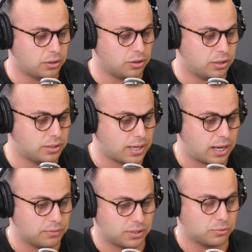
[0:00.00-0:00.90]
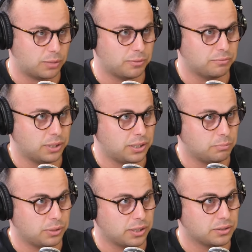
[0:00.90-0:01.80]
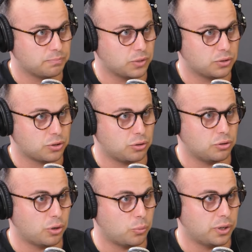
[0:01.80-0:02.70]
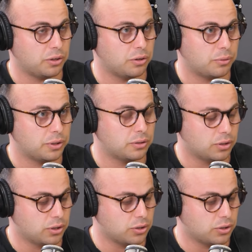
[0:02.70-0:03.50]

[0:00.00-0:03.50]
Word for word: you need to have some type of plan in place so you know where you're going,